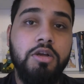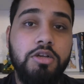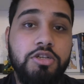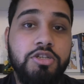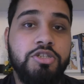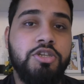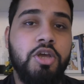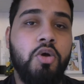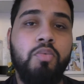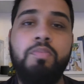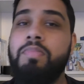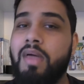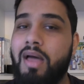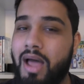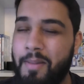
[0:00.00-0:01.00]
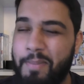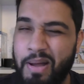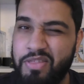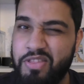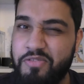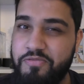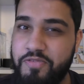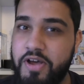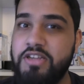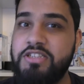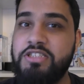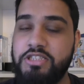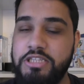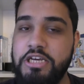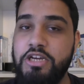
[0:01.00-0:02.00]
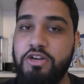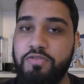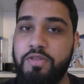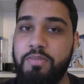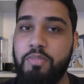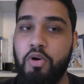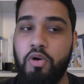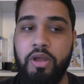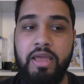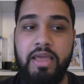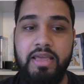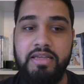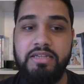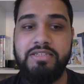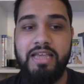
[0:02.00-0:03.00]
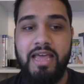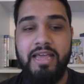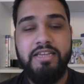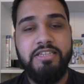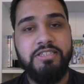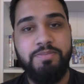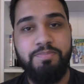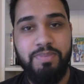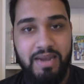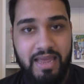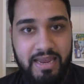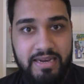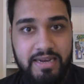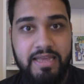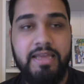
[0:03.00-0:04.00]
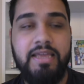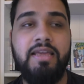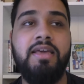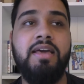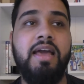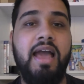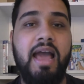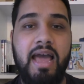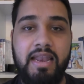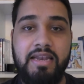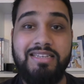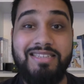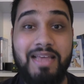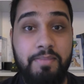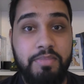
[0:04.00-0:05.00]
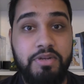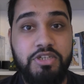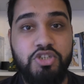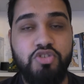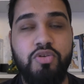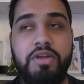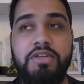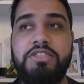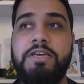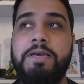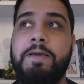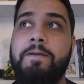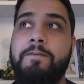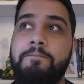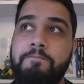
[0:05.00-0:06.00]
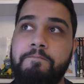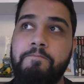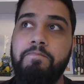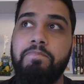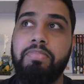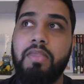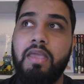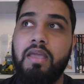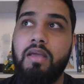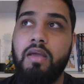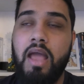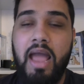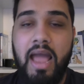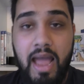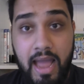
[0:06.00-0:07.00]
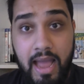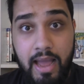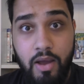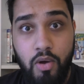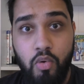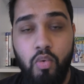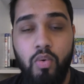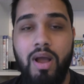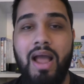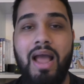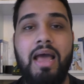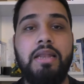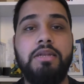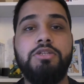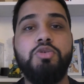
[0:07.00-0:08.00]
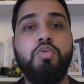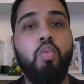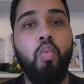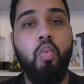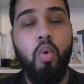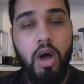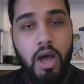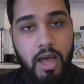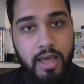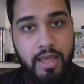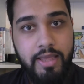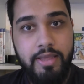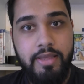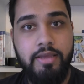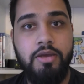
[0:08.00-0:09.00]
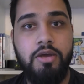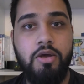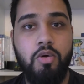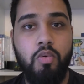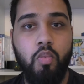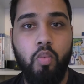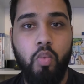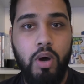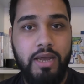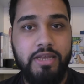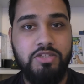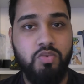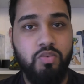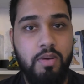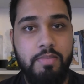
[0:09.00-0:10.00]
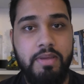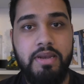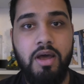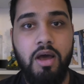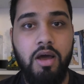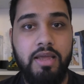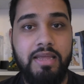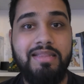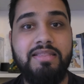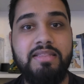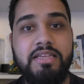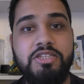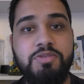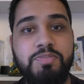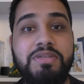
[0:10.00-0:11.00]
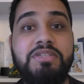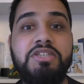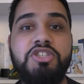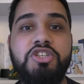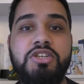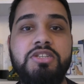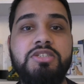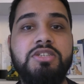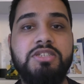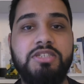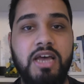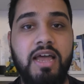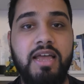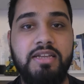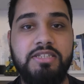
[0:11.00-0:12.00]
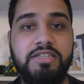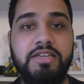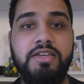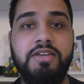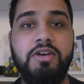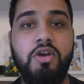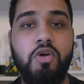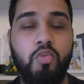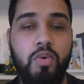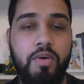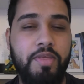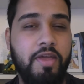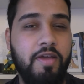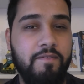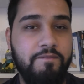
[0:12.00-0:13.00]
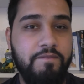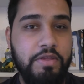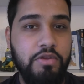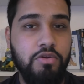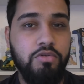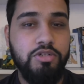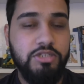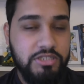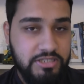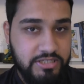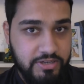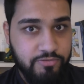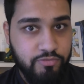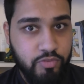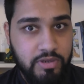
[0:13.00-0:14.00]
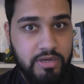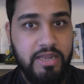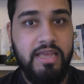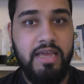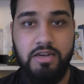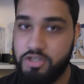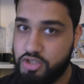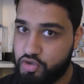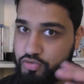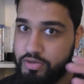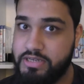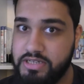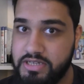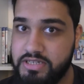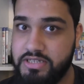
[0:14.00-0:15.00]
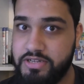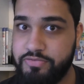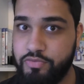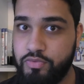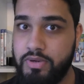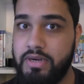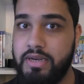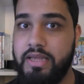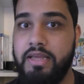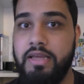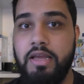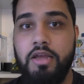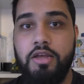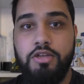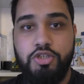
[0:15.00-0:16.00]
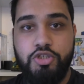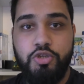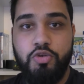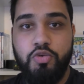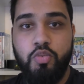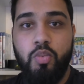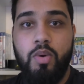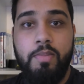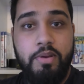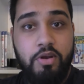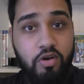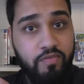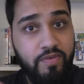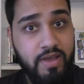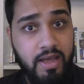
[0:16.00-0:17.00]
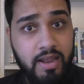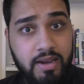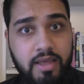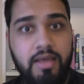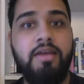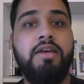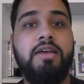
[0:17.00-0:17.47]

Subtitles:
So about the first third of the book is explaining and demonstrating how and why white women are in this position in society where they are viewed differently and treated differently to women of color.